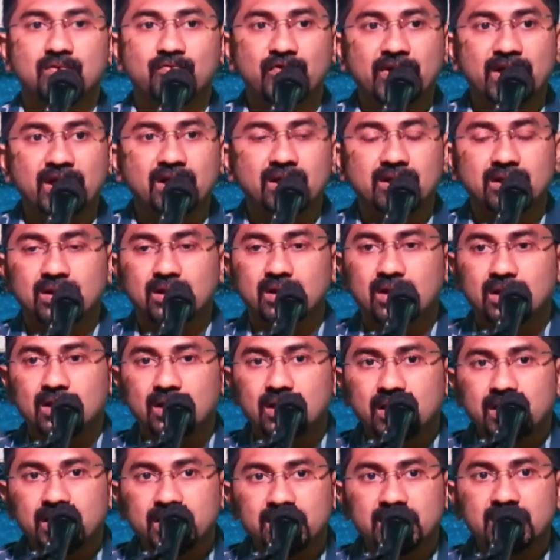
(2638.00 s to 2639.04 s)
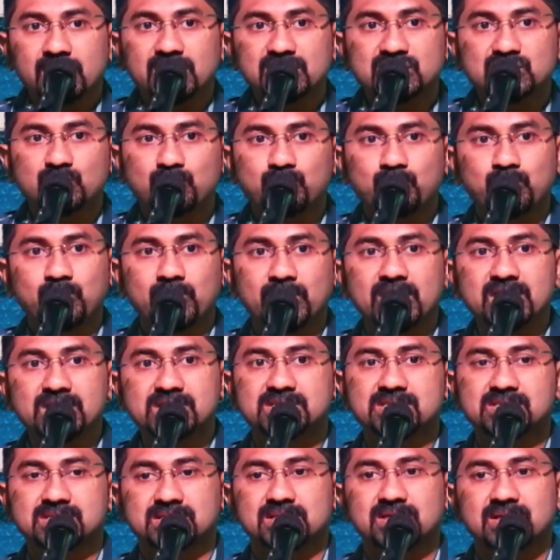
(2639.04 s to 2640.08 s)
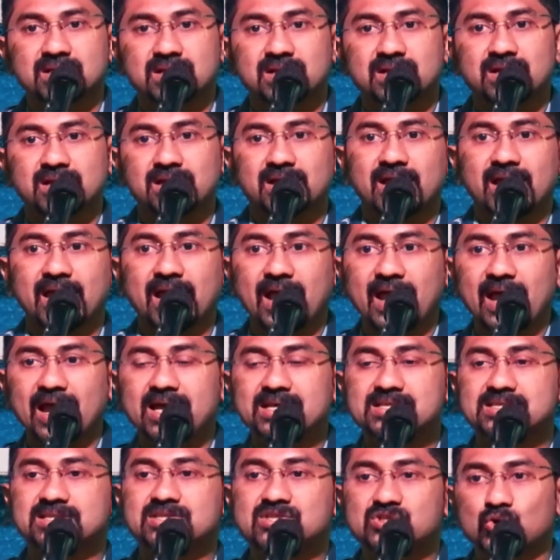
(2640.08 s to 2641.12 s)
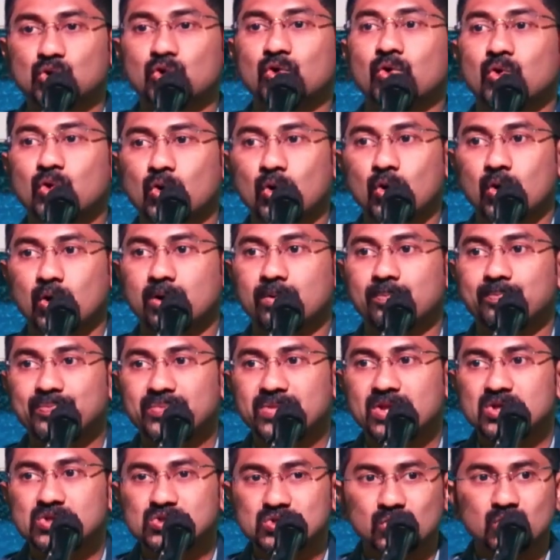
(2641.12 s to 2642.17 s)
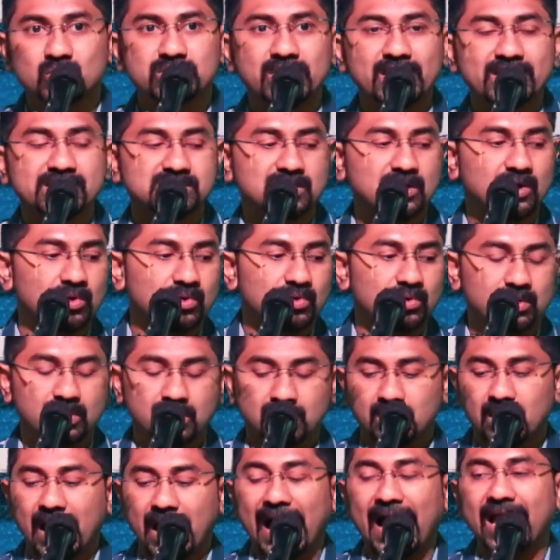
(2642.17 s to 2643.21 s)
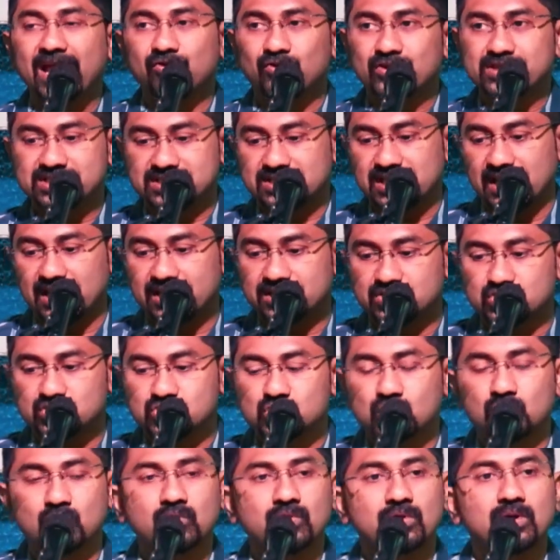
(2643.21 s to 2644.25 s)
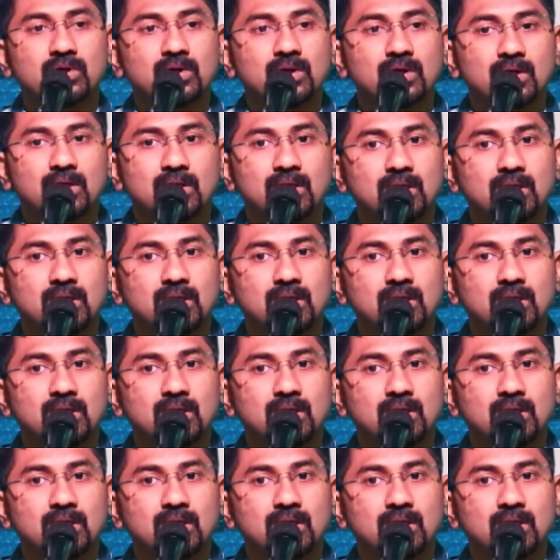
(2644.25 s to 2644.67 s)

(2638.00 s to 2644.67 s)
where each piece has its own role. So that's how I was challenged. So